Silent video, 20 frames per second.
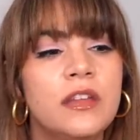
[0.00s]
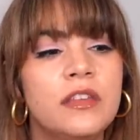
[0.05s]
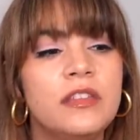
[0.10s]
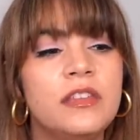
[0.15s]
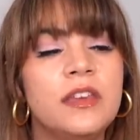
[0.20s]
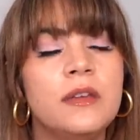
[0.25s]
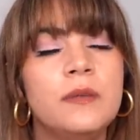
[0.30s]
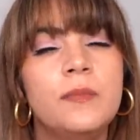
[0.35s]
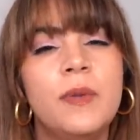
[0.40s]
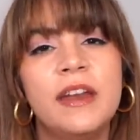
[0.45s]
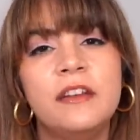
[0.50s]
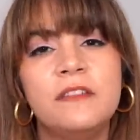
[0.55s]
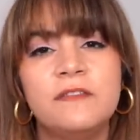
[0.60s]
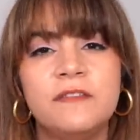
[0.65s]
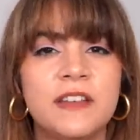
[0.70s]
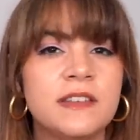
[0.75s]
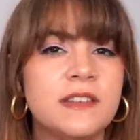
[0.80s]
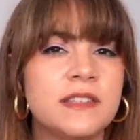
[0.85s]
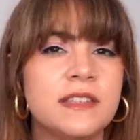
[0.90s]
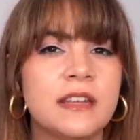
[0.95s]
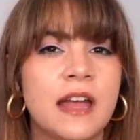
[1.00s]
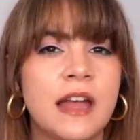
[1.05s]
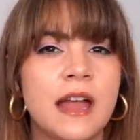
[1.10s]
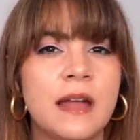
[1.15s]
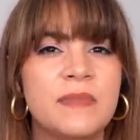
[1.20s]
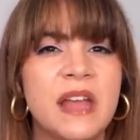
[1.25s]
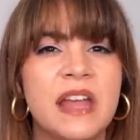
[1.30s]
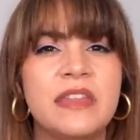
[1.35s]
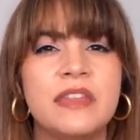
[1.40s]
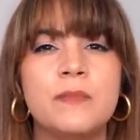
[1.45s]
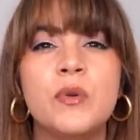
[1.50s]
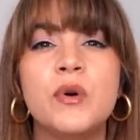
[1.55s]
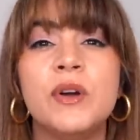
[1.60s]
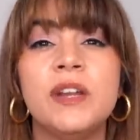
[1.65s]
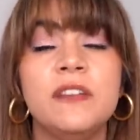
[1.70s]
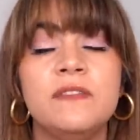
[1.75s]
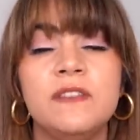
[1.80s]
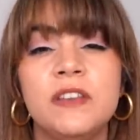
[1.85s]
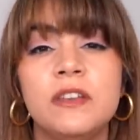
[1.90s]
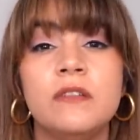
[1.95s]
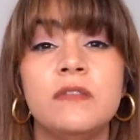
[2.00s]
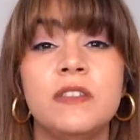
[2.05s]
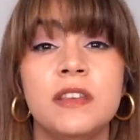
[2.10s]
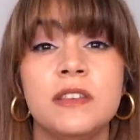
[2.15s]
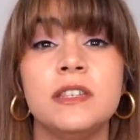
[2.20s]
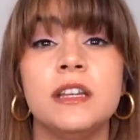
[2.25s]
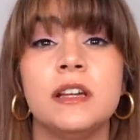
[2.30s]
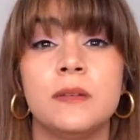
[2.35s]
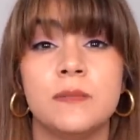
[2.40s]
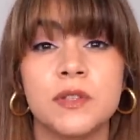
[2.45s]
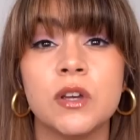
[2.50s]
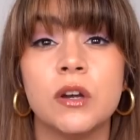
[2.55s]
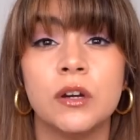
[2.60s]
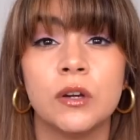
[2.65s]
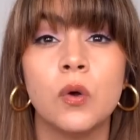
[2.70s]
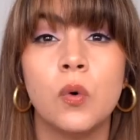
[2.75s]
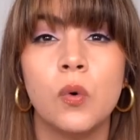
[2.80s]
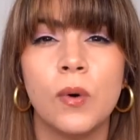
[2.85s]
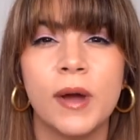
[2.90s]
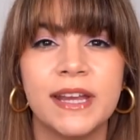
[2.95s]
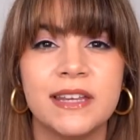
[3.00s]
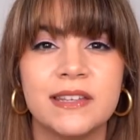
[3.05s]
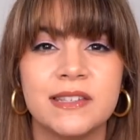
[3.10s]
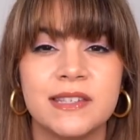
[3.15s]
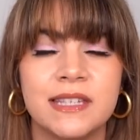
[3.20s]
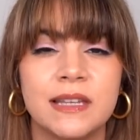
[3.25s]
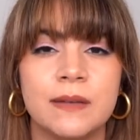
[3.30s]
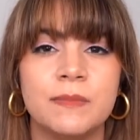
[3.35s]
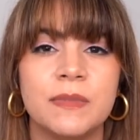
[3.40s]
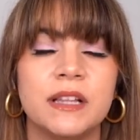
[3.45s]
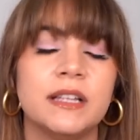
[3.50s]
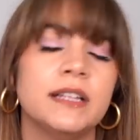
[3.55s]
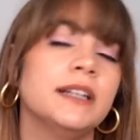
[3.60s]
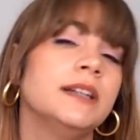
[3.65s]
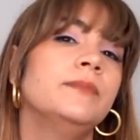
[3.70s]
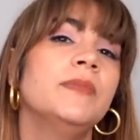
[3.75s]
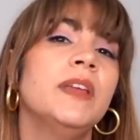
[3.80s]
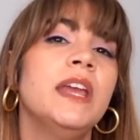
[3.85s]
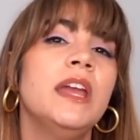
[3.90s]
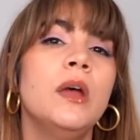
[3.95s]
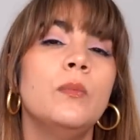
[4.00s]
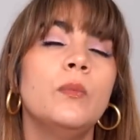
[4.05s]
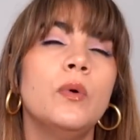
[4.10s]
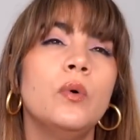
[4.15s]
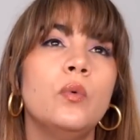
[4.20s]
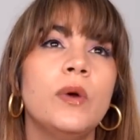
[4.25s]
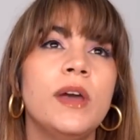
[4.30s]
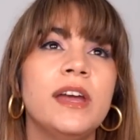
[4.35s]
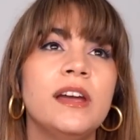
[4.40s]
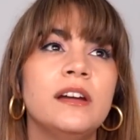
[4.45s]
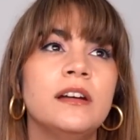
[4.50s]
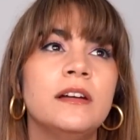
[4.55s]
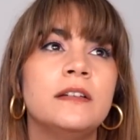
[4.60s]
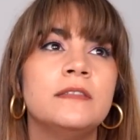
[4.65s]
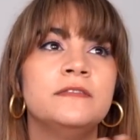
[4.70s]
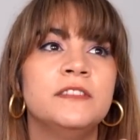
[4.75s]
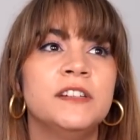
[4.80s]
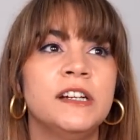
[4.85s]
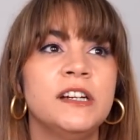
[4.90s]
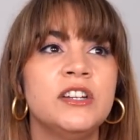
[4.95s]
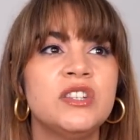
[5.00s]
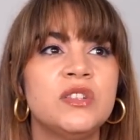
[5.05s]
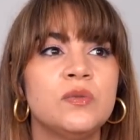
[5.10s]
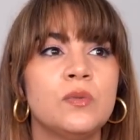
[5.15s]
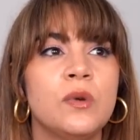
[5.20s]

the benefits um, and the point of view of these serums are quite similar. But where Verse